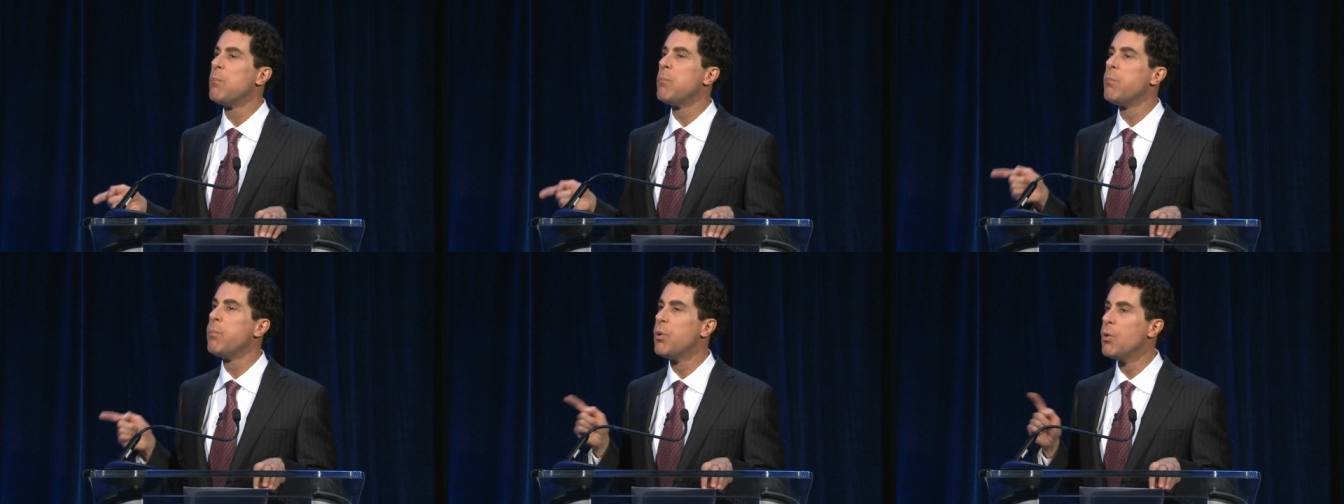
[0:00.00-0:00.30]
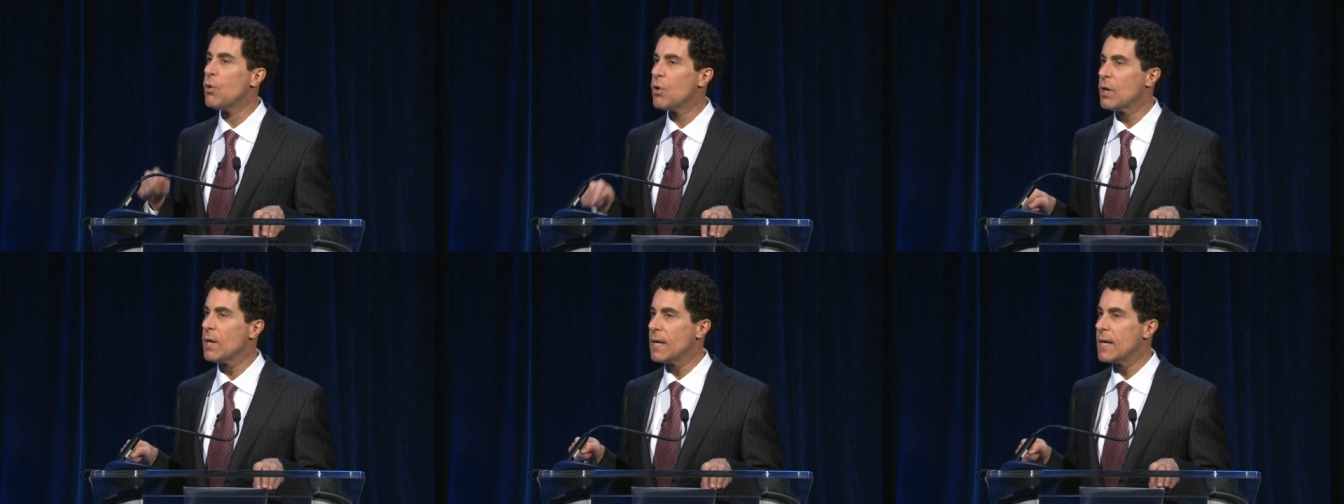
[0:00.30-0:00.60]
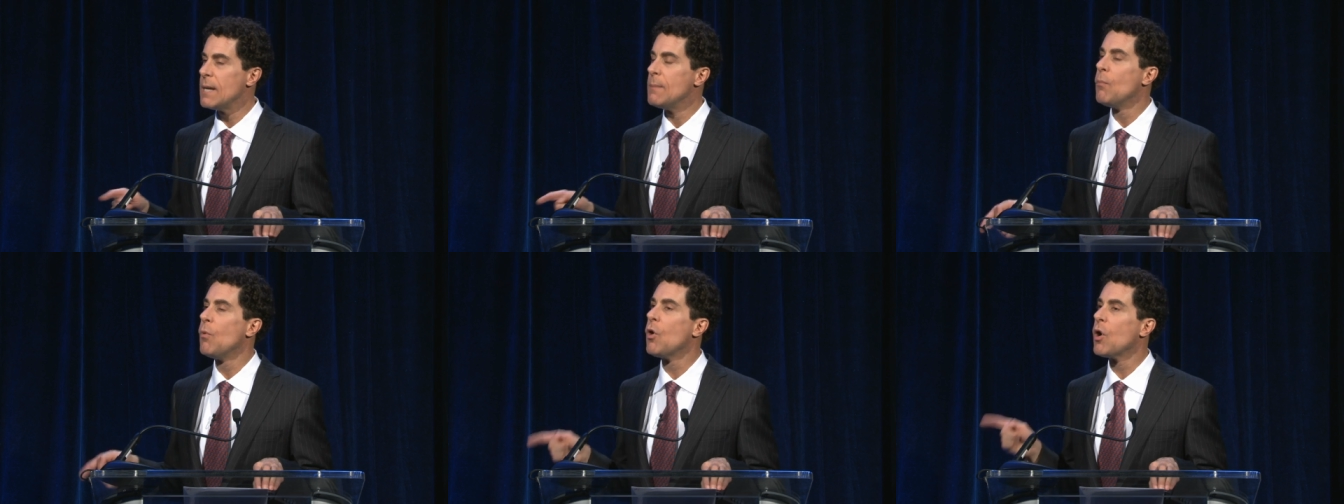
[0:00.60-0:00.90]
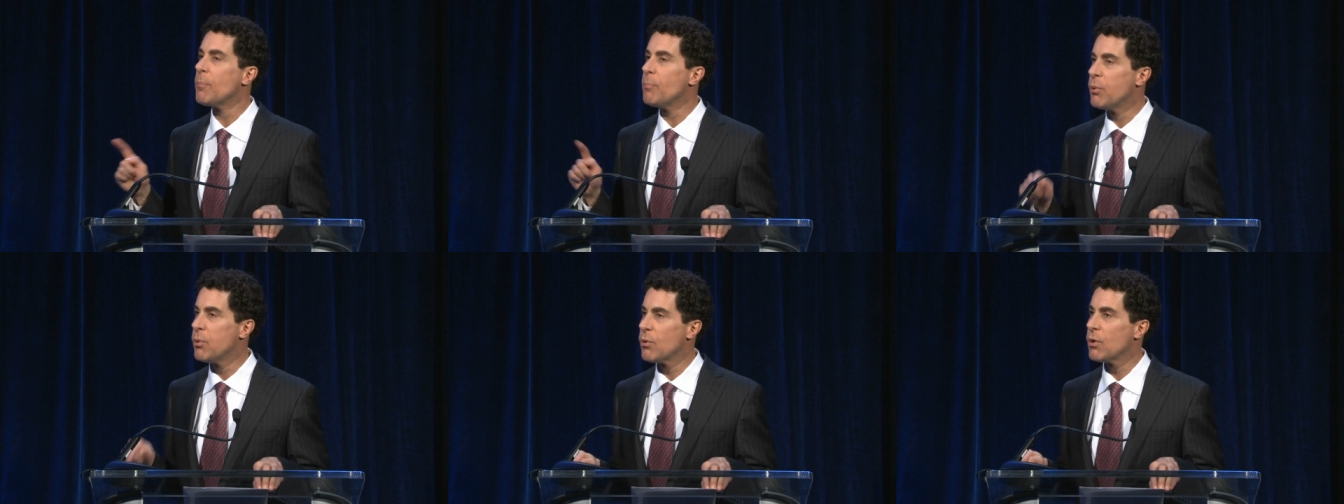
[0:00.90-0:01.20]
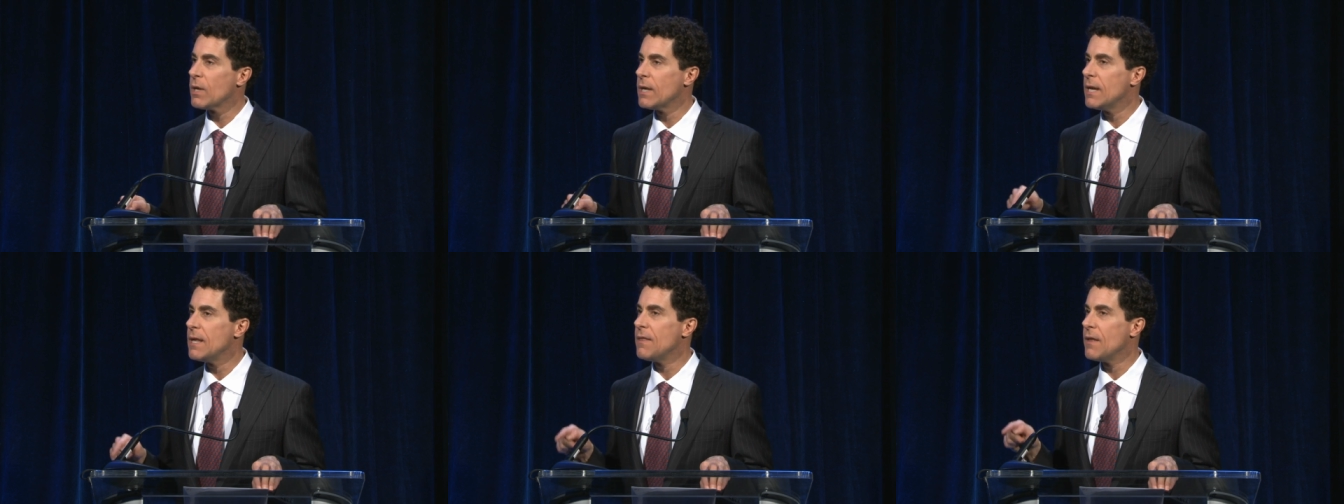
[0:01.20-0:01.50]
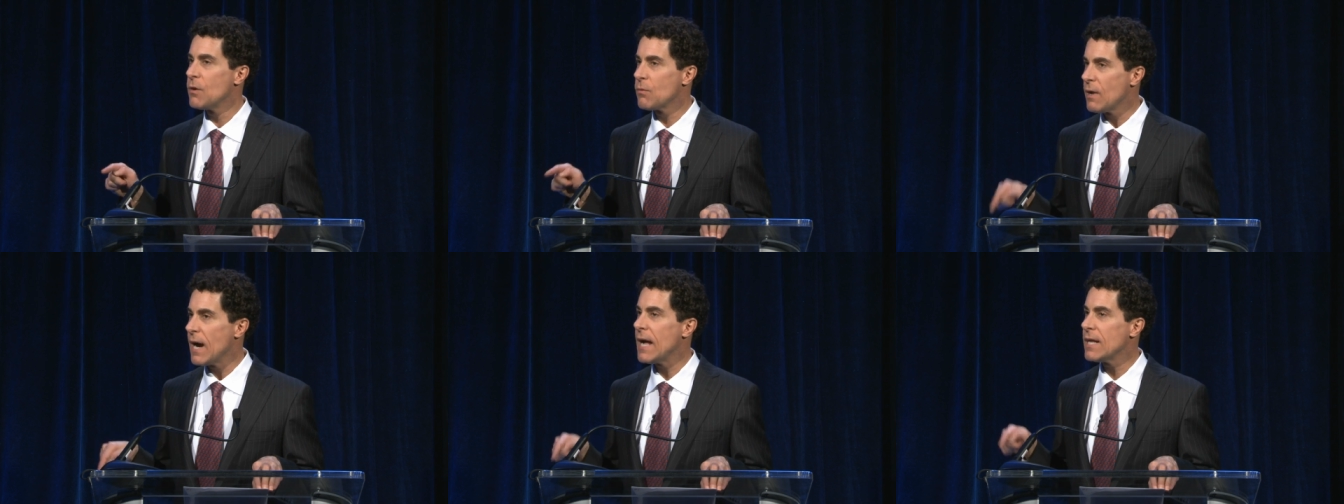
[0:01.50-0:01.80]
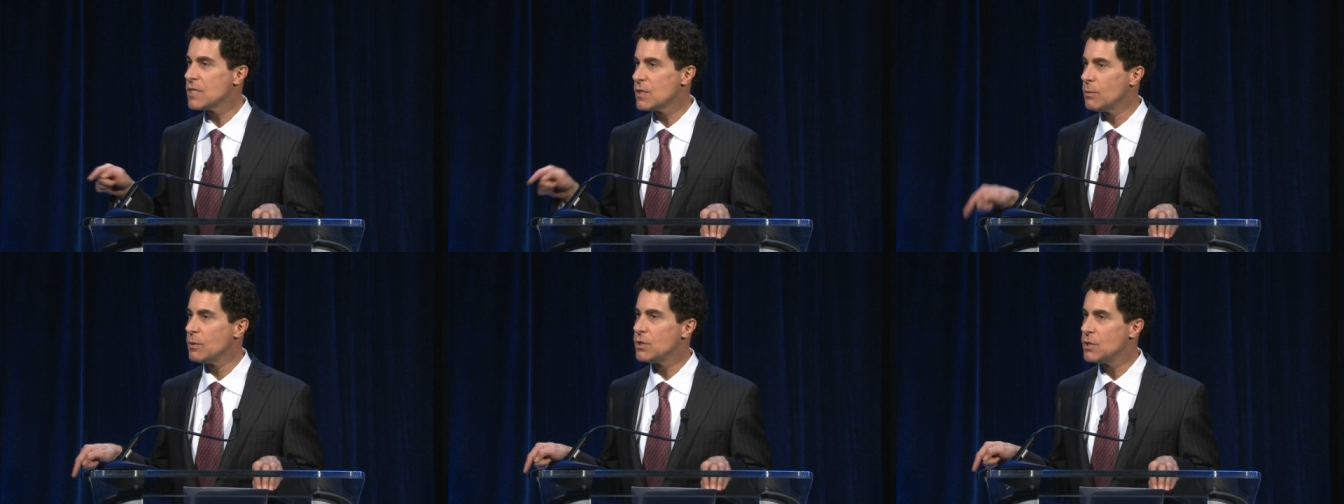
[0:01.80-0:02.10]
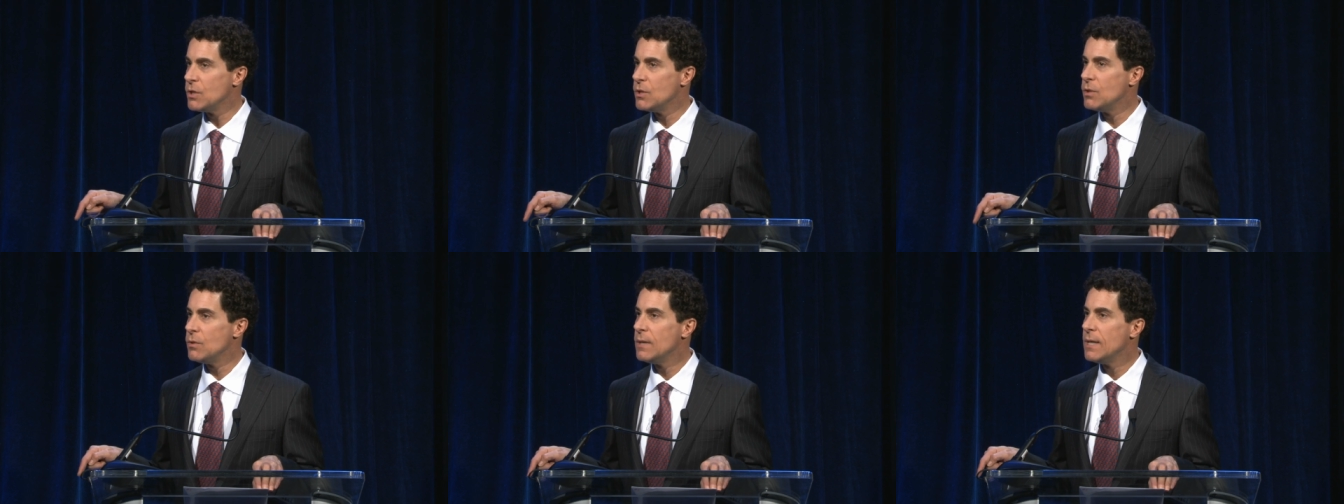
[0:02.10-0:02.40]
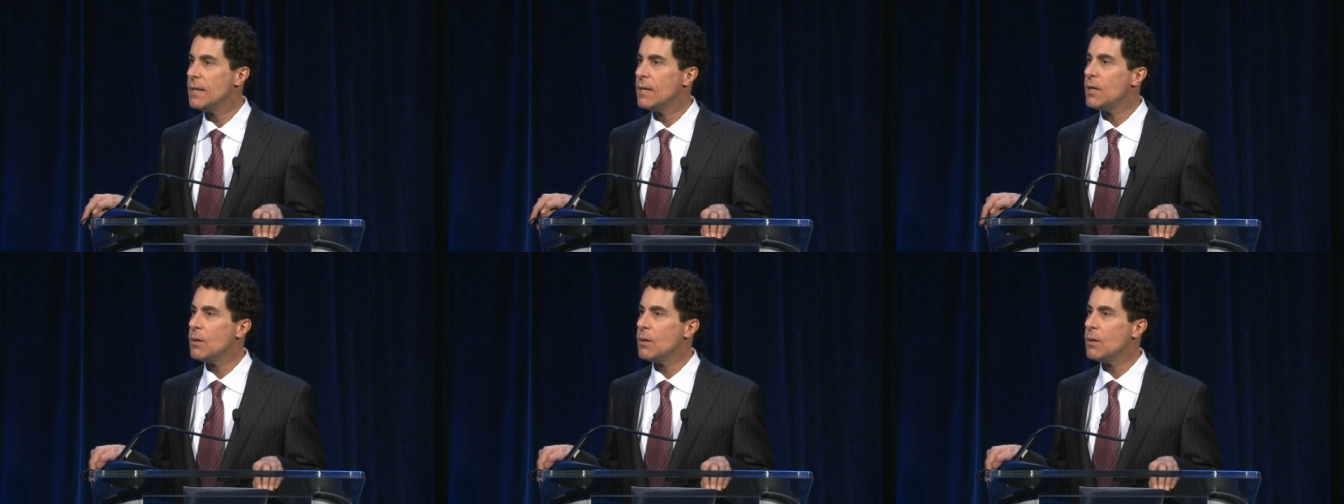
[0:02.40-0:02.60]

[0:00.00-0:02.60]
poorly, more poorly than rats will do